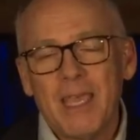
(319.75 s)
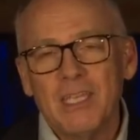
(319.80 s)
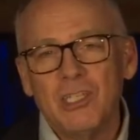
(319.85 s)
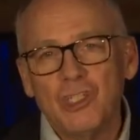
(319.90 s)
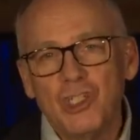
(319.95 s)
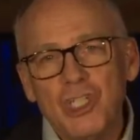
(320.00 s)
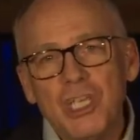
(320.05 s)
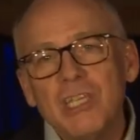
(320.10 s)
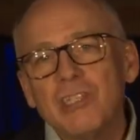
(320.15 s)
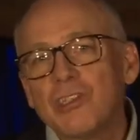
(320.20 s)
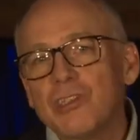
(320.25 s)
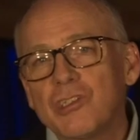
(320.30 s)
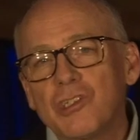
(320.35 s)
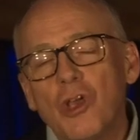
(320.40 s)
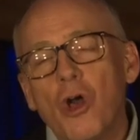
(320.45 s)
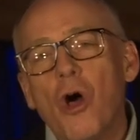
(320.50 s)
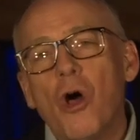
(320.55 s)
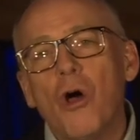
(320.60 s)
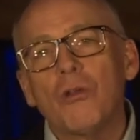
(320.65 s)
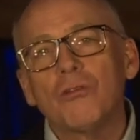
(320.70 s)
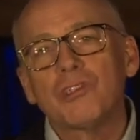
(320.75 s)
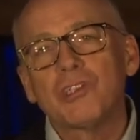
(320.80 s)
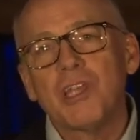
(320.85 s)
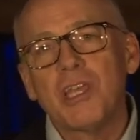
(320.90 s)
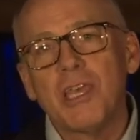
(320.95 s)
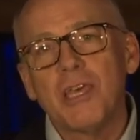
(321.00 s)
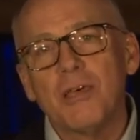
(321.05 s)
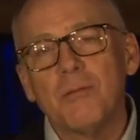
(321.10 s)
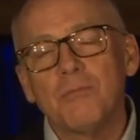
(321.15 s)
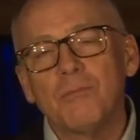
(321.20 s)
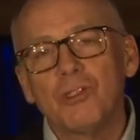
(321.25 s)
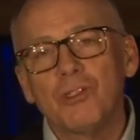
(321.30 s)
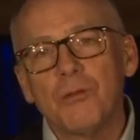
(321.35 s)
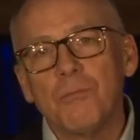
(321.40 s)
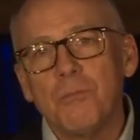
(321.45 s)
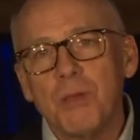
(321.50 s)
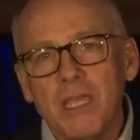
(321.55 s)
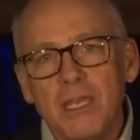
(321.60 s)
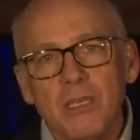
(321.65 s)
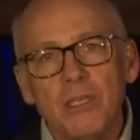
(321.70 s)
And Jesus calls him
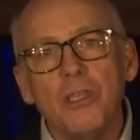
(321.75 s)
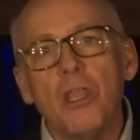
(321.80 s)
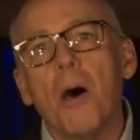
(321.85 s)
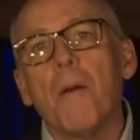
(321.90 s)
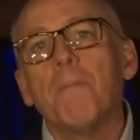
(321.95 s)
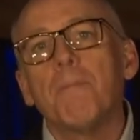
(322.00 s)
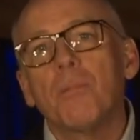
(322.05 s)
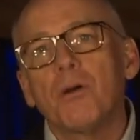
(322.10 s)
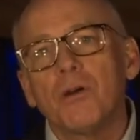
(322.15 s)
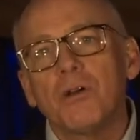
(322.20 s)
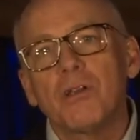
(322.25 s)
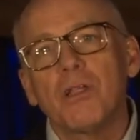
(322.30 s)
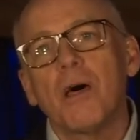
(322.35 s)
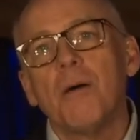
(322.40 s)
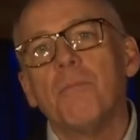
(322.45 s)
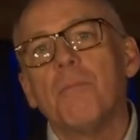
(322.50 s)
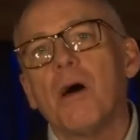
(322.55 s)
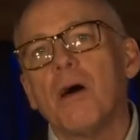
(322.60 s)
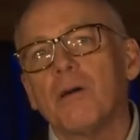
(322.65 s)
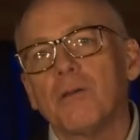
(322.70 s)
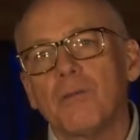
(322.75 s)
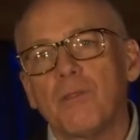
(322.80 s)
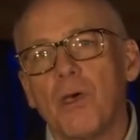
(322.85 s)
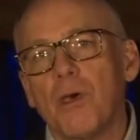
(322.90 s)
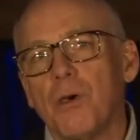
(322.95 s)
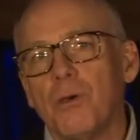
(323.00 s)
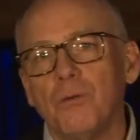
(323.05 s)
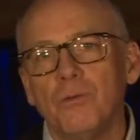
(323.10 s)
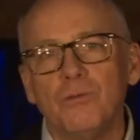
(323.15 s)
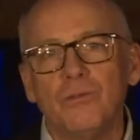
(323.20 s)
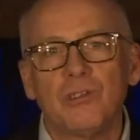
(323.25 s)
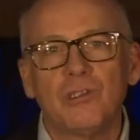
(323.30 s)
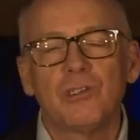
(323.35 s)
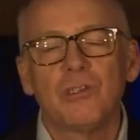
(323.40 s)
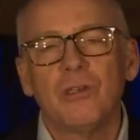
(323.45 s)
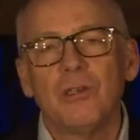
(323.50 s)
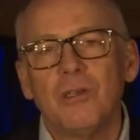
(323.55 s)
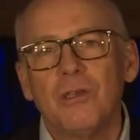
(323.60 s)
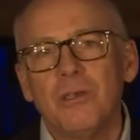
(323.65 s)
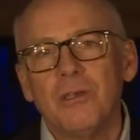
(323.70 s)
to be numbered among
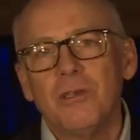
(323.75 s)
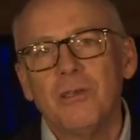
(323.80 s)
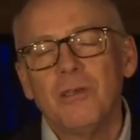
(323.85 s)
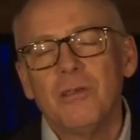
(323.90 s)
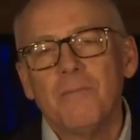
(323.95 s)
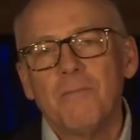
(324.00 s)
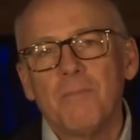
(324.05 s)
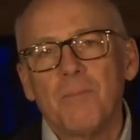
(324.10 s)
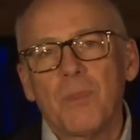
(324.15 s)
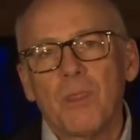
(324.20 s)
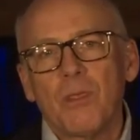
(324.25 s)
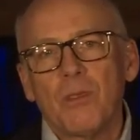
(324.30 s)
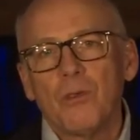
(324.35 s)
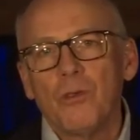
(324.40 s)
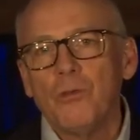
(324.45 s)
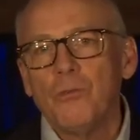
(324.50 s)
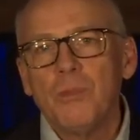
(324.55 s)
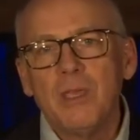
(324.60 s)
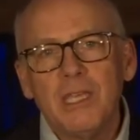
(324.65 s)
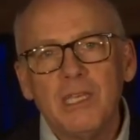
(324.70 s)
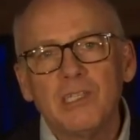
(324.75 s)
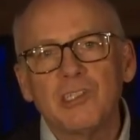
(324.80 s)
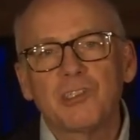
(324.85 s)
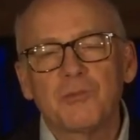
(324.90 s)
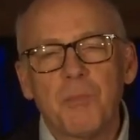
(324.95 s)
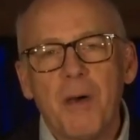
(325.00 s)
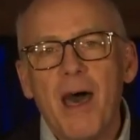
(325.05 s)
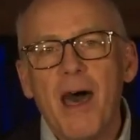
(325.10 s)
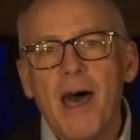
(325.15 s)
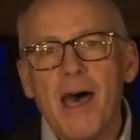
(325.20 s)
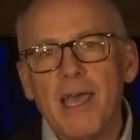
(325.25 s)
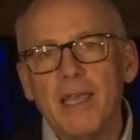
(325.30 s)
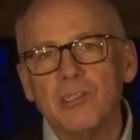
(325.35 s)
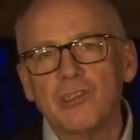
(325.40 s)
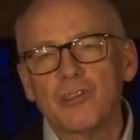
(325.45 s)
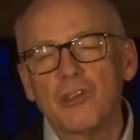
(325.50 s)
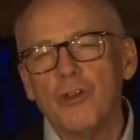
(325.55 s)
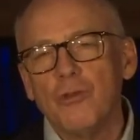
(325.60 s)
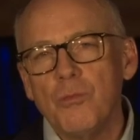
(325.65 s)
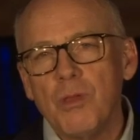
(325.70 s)
those whom he
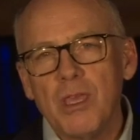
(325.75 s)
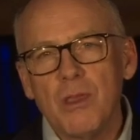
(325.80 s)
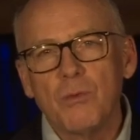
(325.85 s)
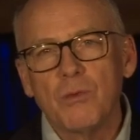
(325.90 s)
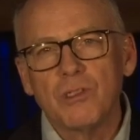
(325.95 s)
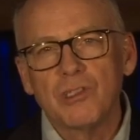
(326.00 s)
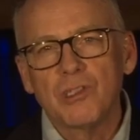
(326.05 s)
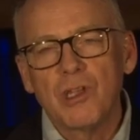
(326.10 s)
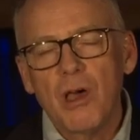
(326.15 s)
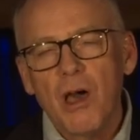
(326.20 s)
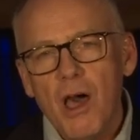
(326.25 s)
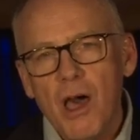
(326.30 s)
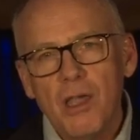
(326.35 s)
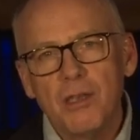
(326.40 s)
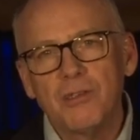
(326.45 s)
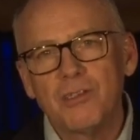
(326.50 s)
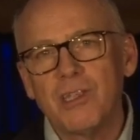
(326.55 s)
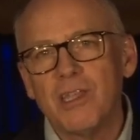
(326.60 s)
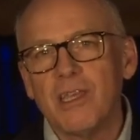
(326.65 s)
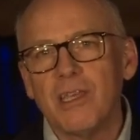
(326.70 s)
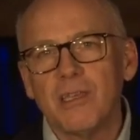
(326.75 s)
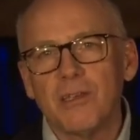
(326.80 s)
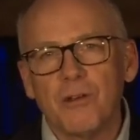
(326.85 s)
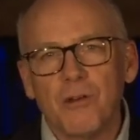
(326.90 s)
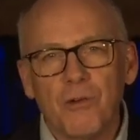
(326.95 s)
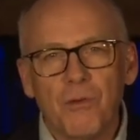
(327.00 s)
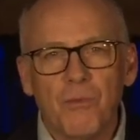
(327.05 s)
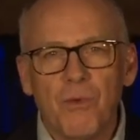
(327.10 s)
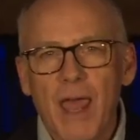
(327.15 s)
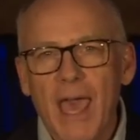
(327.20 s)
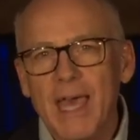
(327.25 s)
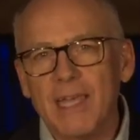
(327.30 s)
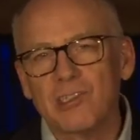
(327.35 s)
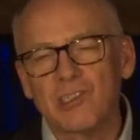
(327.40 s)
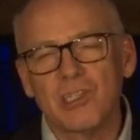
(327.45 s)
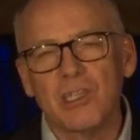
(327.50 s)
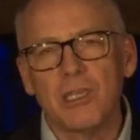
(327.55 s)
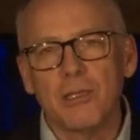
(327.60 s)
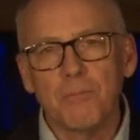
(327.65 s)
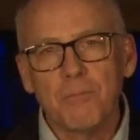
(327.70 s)
despised, whom he was hunting and
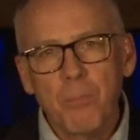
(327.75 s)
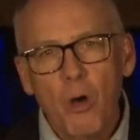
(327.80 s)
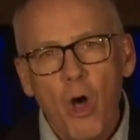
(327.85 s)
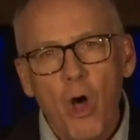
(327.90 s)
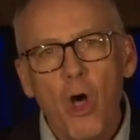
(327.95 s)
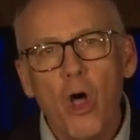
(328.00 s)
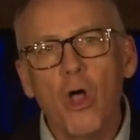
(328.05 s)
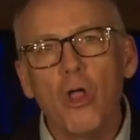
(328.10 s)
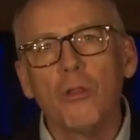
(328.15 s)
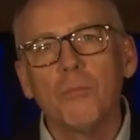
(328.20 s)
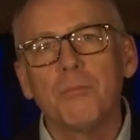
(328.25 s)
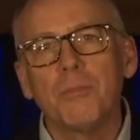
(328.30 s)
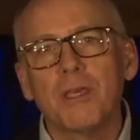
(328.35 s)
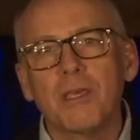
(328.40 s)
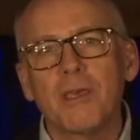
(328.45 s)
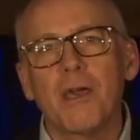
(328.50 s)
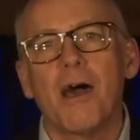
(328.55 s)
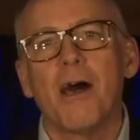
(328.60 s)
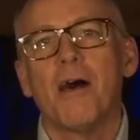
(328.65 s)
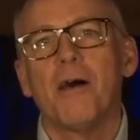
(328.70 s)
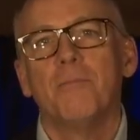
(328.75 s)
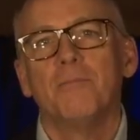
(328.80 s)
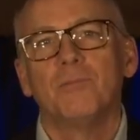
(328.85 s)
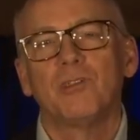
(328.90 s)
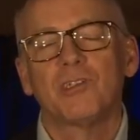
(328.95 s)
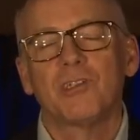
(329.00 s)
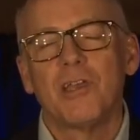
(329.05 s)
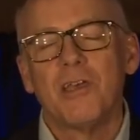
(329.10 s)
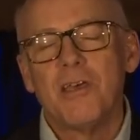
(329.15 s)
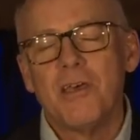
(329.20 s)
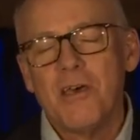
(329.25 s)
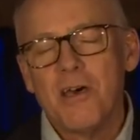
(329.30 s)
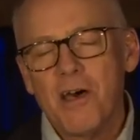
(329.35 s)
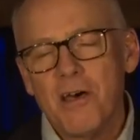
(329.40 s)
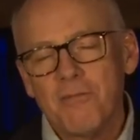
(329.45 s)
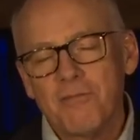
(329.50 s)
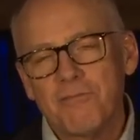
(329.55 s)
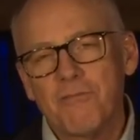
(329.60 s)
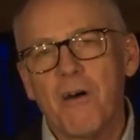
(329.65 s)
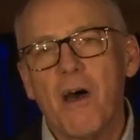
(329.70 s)
harassing. Paul becomes
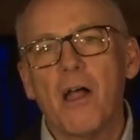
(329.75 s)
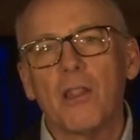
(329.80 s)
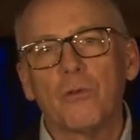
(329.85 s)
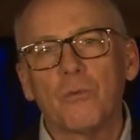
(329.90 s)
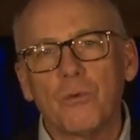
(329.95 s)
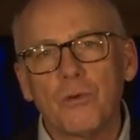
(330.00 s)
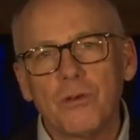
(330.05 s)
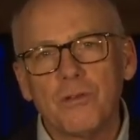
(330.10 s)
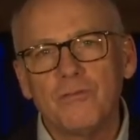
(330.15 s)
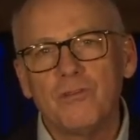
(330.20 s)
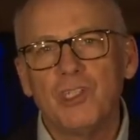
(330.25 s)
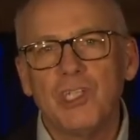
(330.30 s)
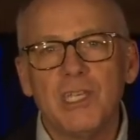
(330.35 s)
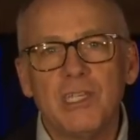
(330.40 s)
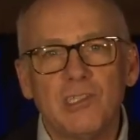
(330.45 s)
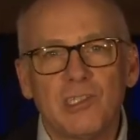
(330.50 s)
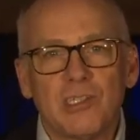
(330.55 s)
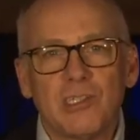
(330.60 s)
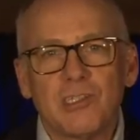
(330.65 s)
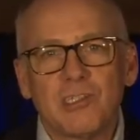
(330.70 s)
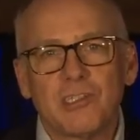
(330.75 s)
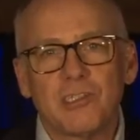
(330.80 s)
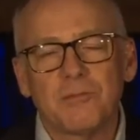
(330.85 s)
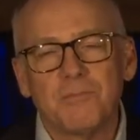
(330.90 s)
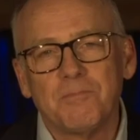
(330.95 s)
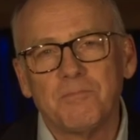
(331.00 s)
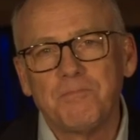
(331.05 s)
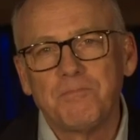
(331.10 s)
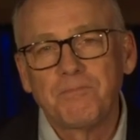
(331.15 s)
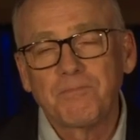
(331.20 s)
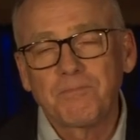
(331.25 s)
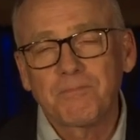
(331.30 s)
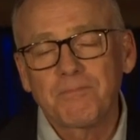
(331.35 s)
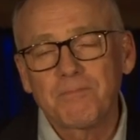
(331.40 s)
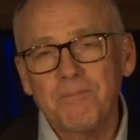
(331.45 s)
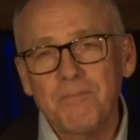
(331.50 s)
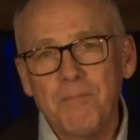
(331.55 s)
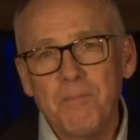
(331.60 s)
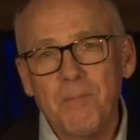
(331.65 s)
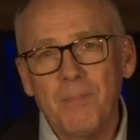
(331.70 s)
a follower of Jesus,
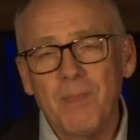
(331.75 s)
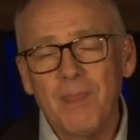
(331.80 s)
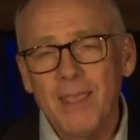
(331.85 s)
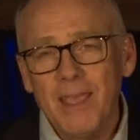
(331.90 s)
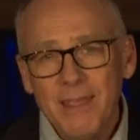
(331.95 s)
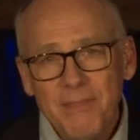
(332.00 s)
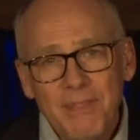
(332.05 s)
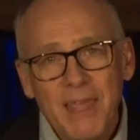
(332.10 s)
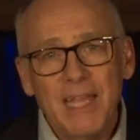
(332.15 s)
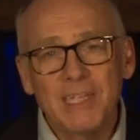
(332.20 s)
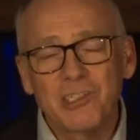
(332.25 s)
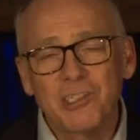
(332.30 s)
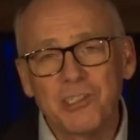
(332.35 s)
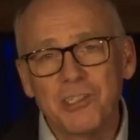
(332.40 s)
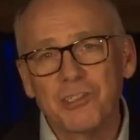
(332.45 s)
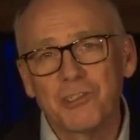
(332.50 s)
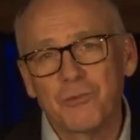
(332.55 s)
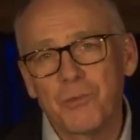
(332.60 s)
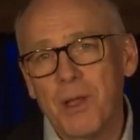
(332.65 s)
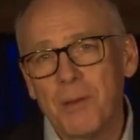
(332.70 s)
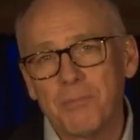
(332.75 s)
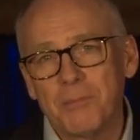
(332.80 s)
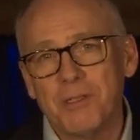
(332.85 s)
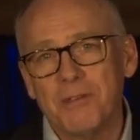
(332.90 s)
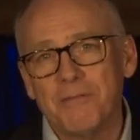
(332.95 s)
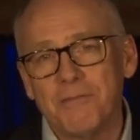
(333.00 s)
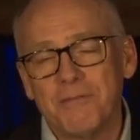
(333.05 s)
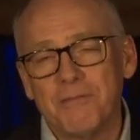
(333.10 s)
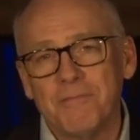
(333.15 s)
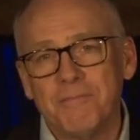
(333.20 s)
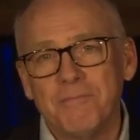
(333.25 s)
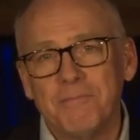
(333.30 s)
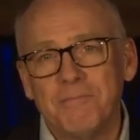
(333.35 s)
and that's disruptive.